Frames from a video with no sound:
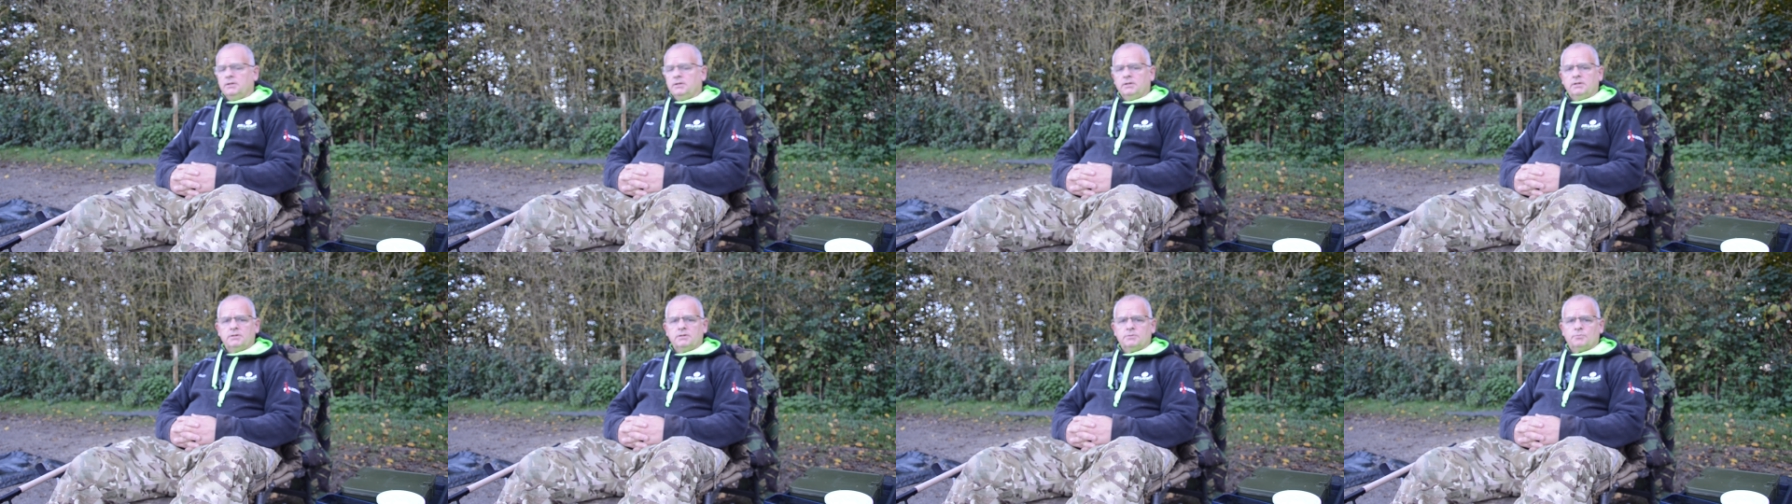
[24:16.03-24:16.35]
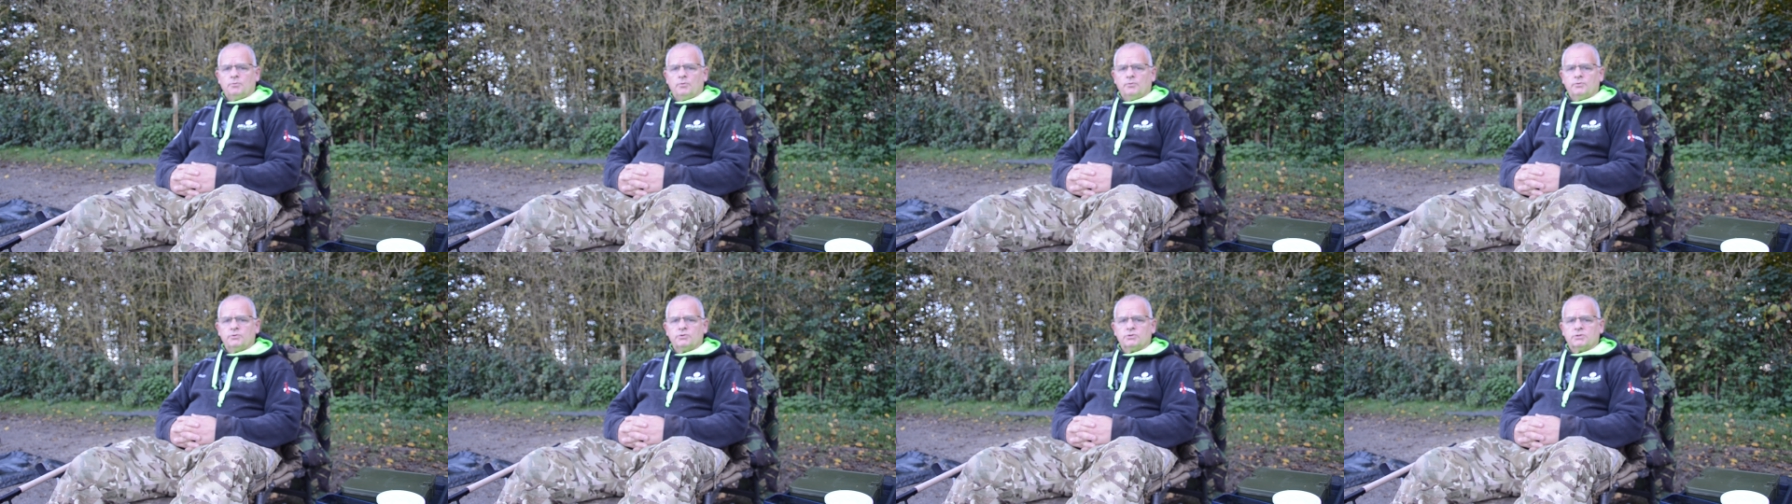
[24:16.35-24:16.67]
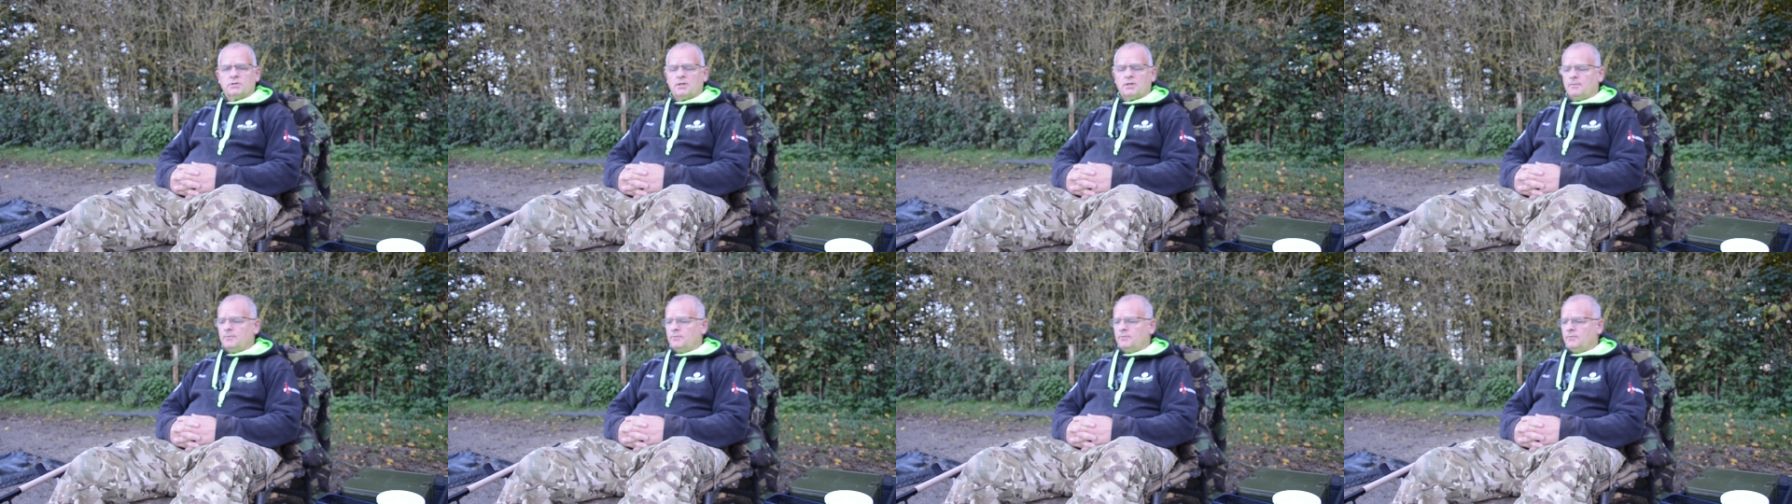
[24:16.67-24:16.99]
He's probably
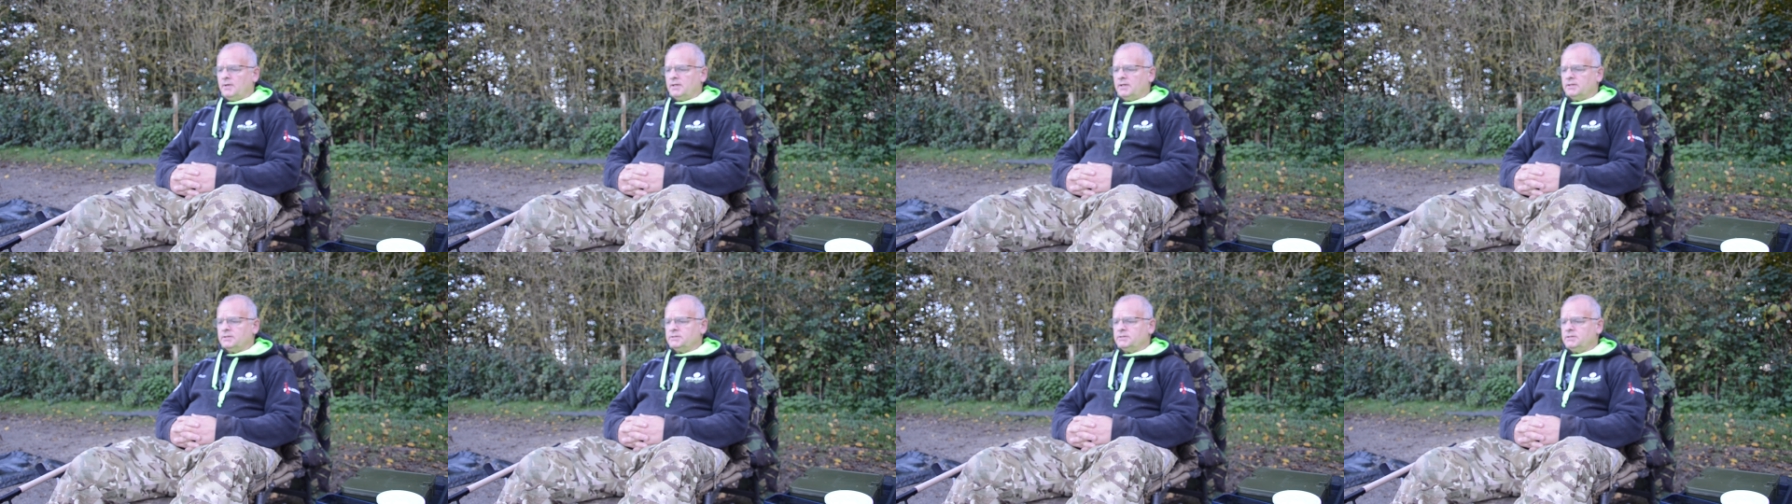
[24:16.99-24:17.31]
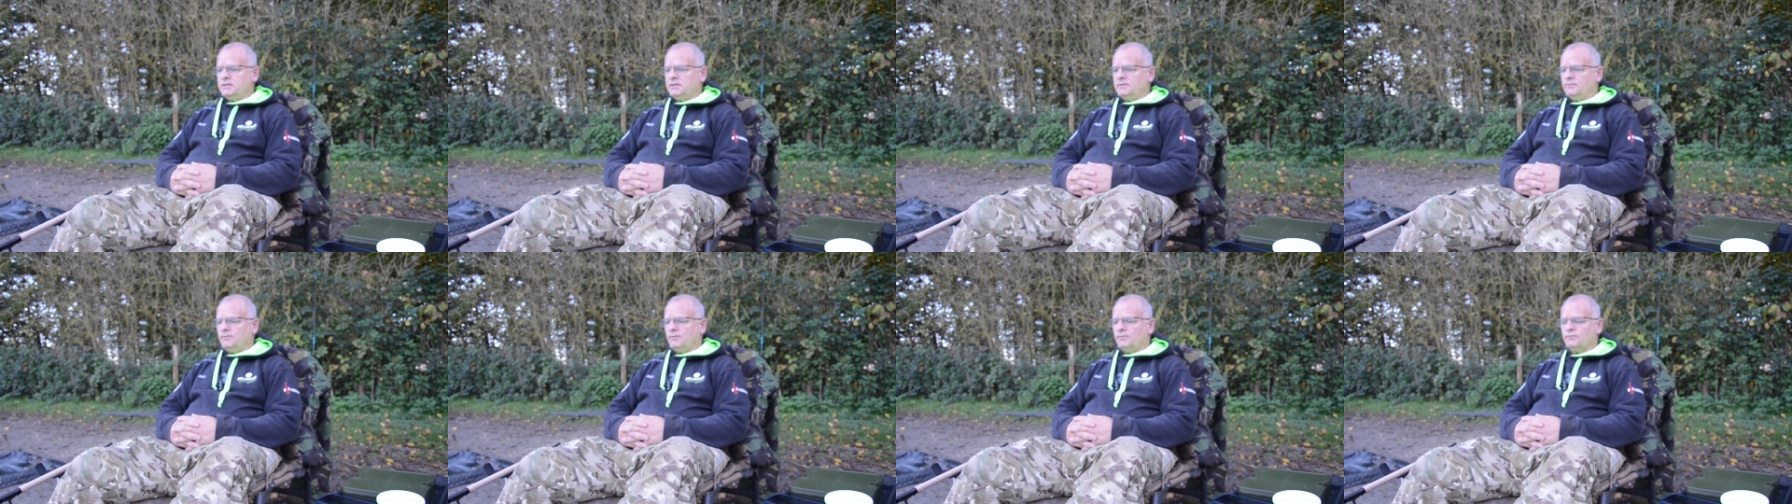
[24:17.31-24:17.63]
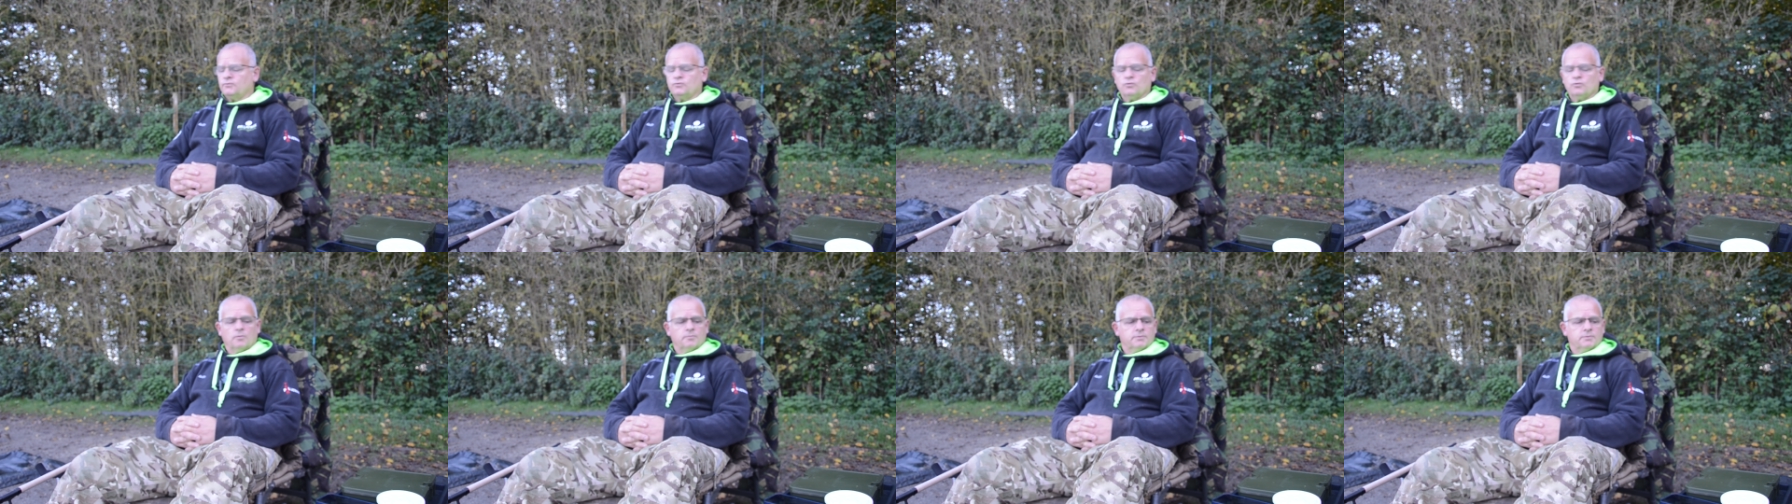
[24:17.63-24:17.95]
just coming around to see if
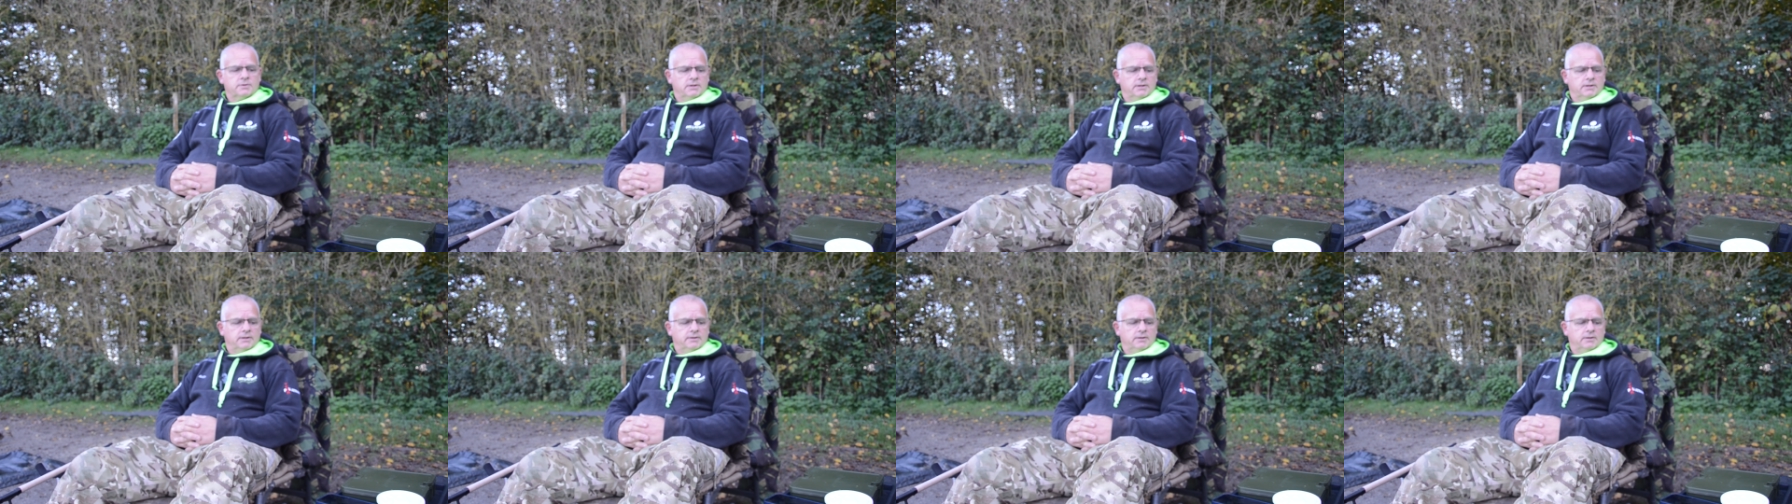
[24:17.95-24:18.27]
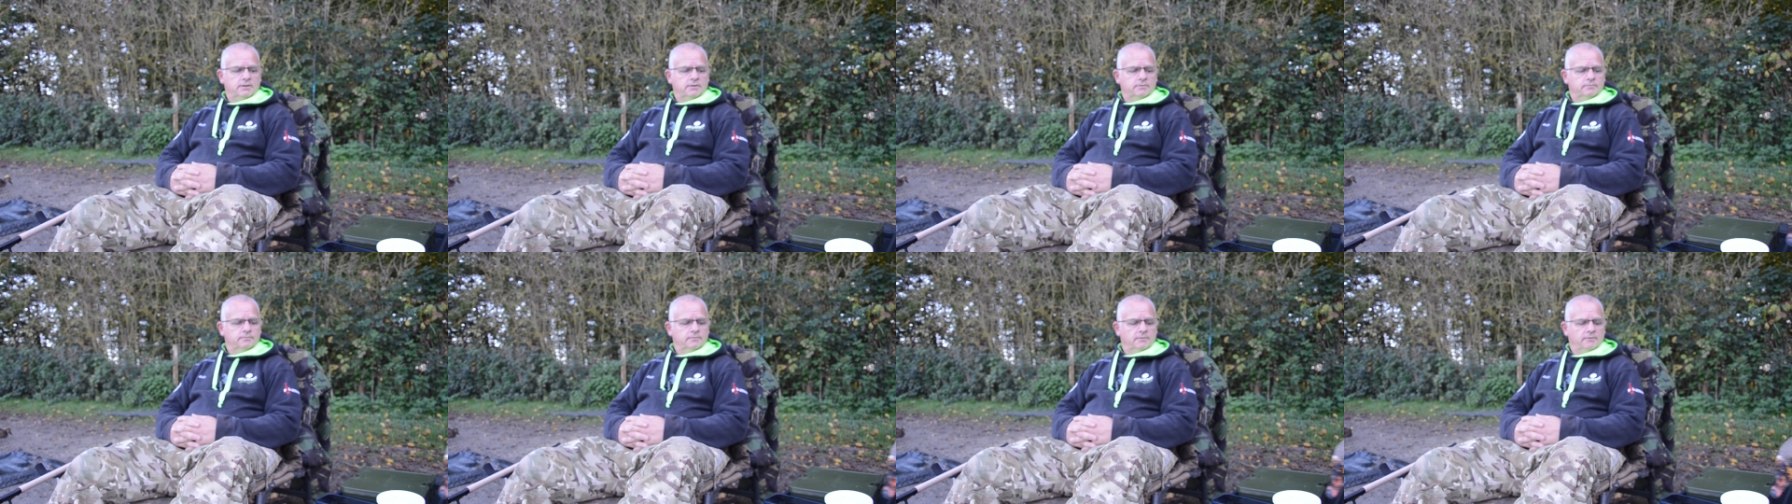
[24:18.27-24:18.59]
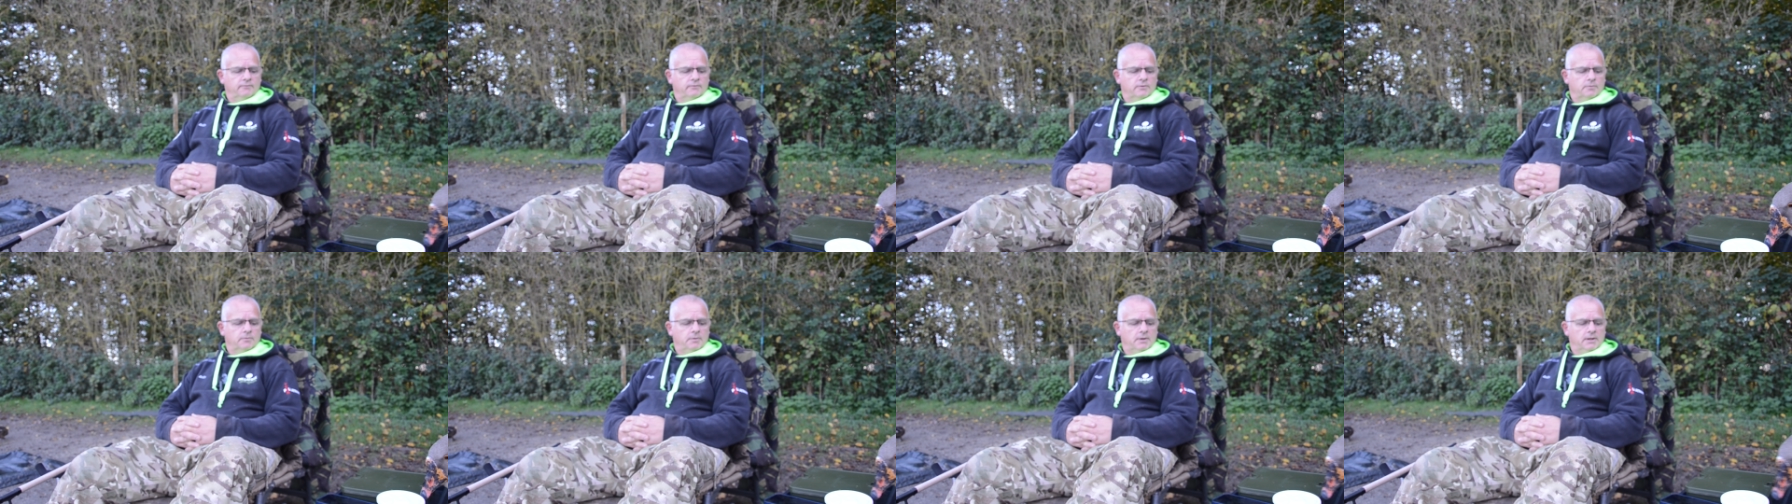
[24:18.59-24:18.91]
I've dropped anything.
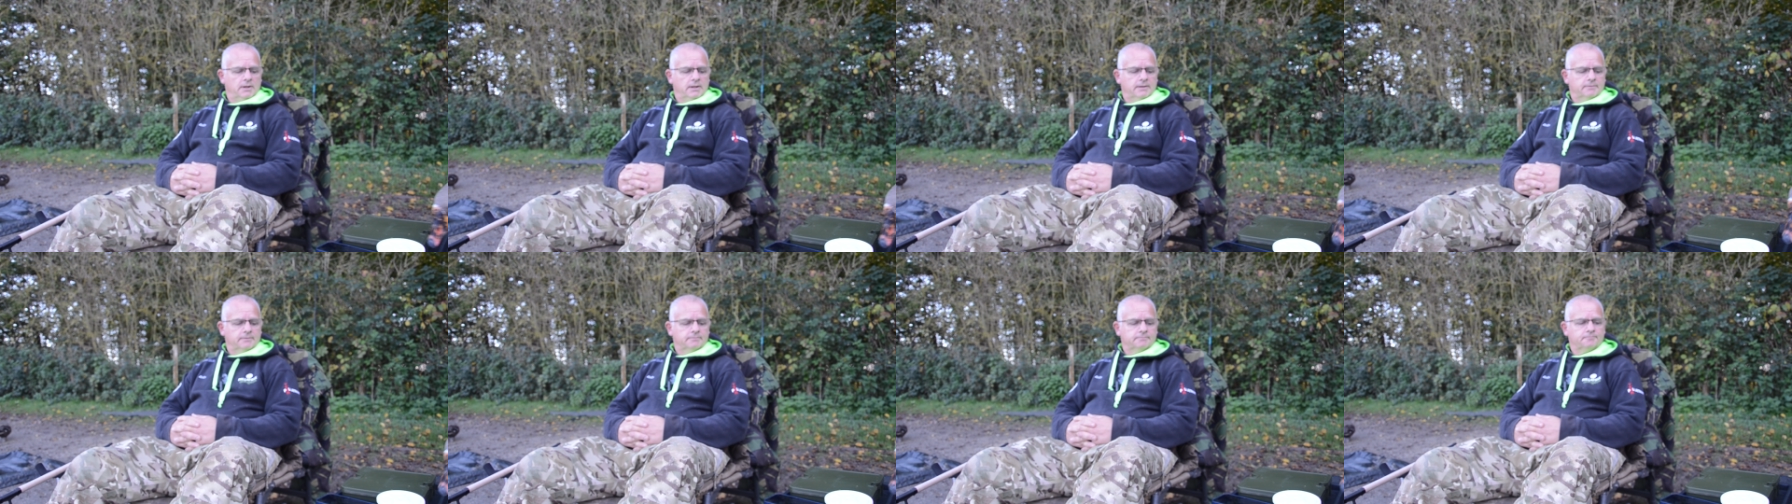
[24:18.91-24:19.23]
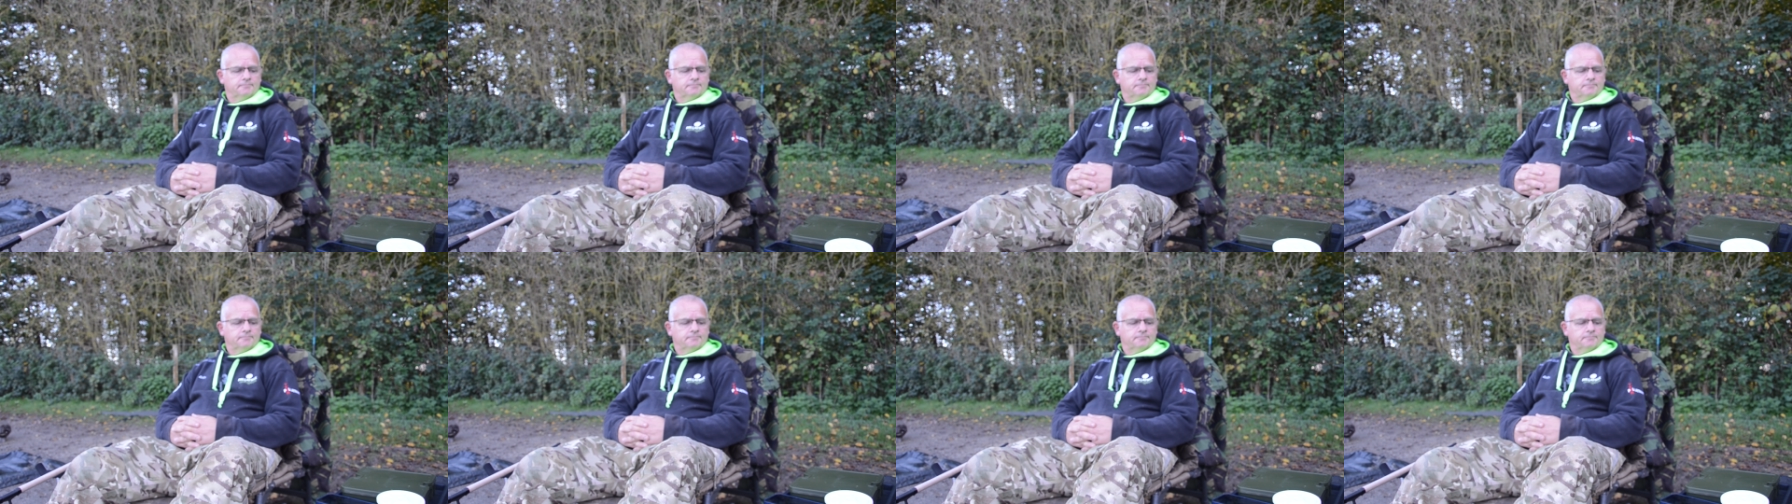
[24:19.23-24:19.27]
On your Pellet.